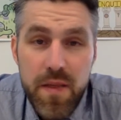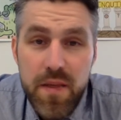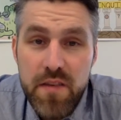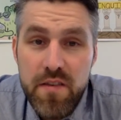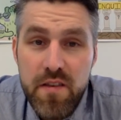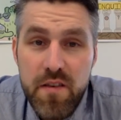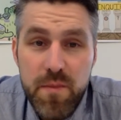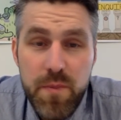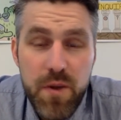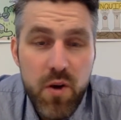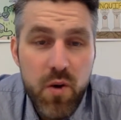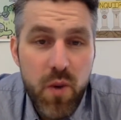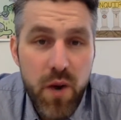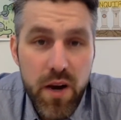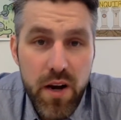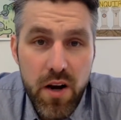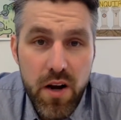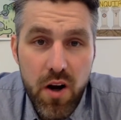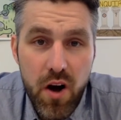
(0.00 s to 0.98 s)
This has been
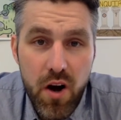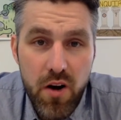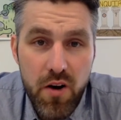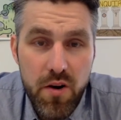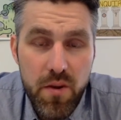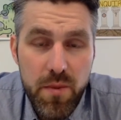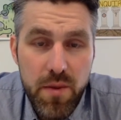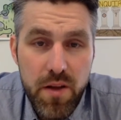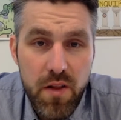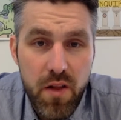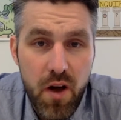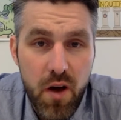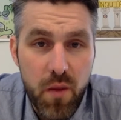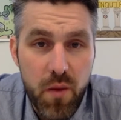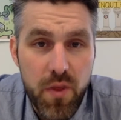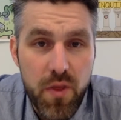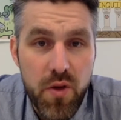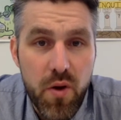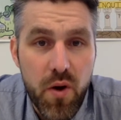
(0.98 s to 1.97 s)
quite an honor to be
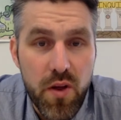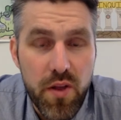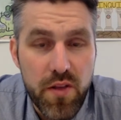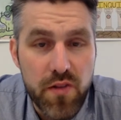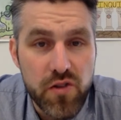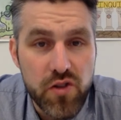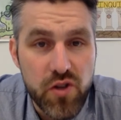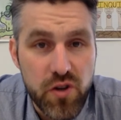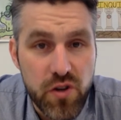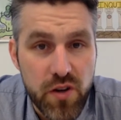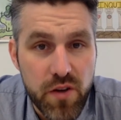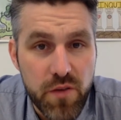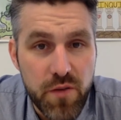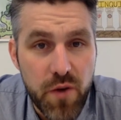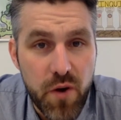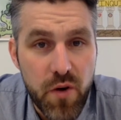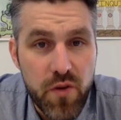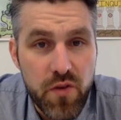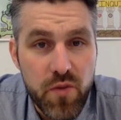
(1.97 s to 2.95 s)
along with you on this journey,
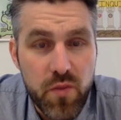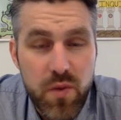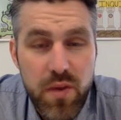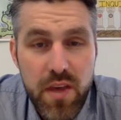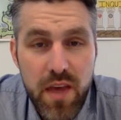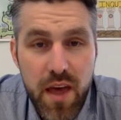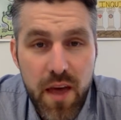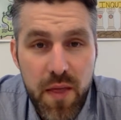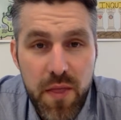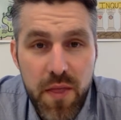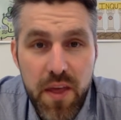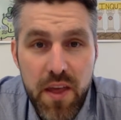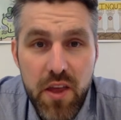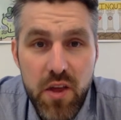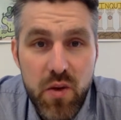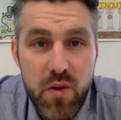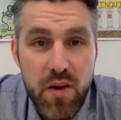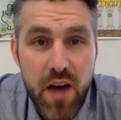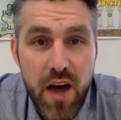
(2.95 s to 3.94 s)
folks. We can't
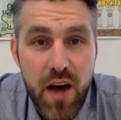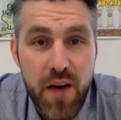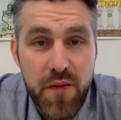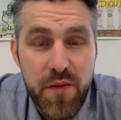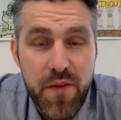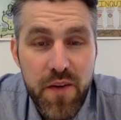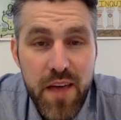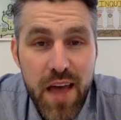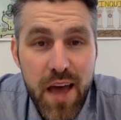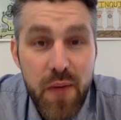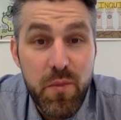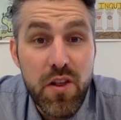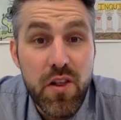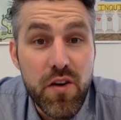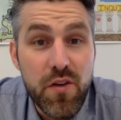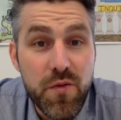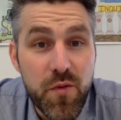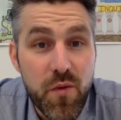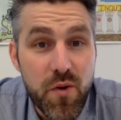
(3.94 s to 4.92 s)
thank you enough, and we
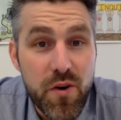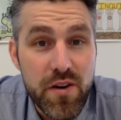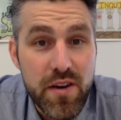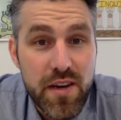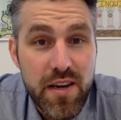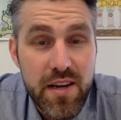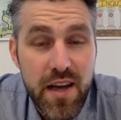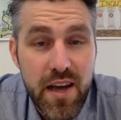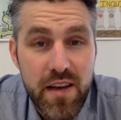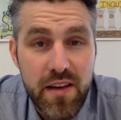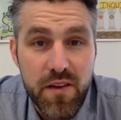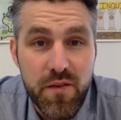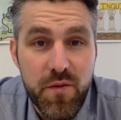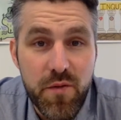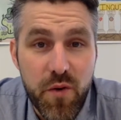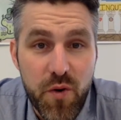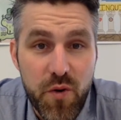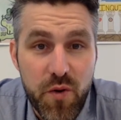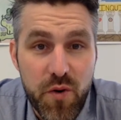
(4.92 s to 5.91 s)
look forward to connecting
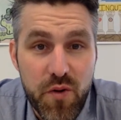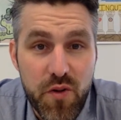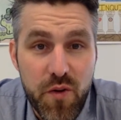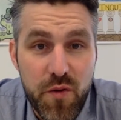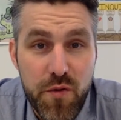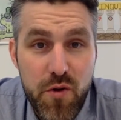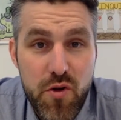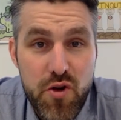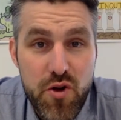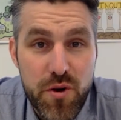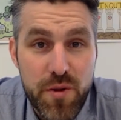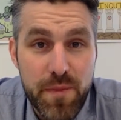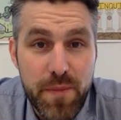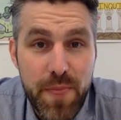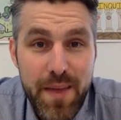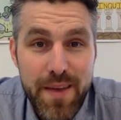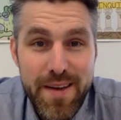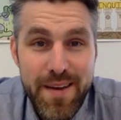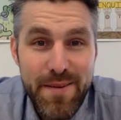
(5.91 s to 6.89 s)
further in the future.
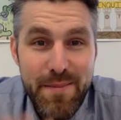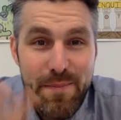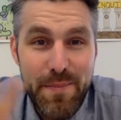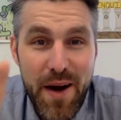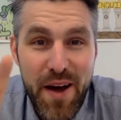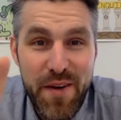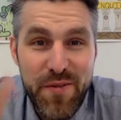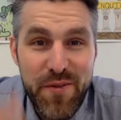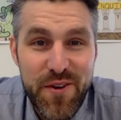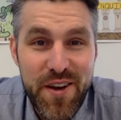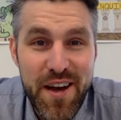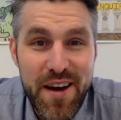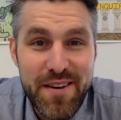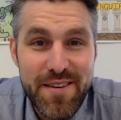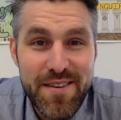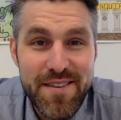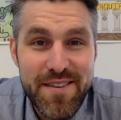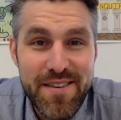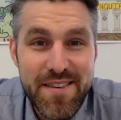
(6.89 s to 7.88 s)
Bye for now.